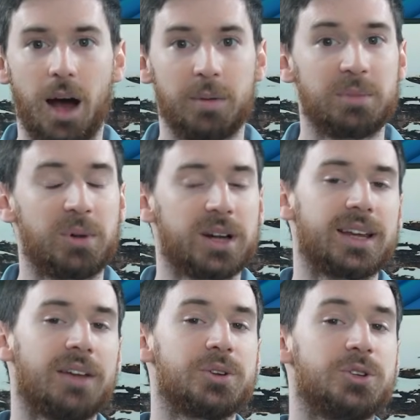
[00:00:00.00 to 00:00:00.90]
I'm going to break
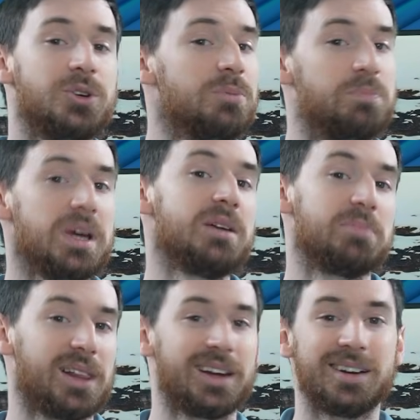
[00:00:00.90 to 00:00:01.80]
down the two big
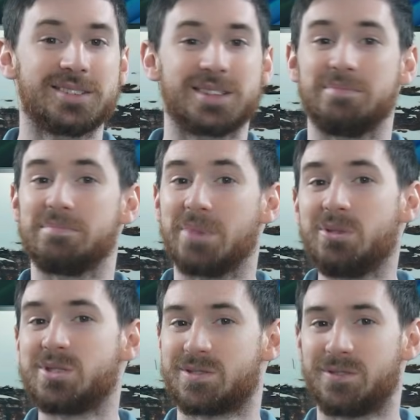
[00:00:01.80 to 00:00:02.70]
players that
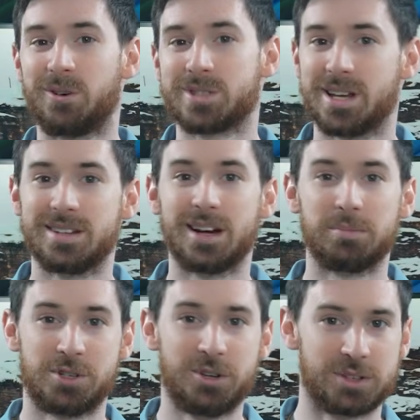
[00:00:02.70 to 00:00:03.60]
most folks end up
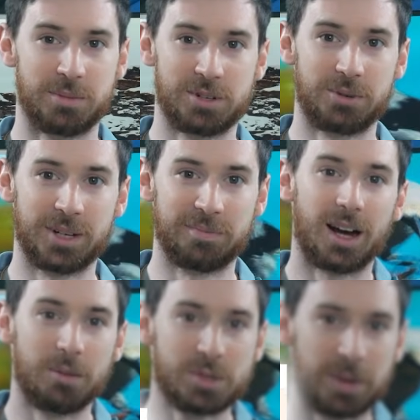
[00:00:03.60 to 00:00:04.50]
choosing between,
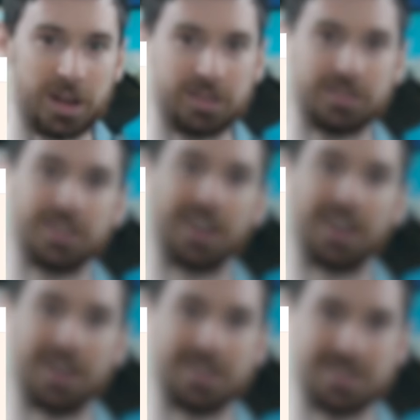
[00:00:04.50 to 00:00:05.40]
HubSpot and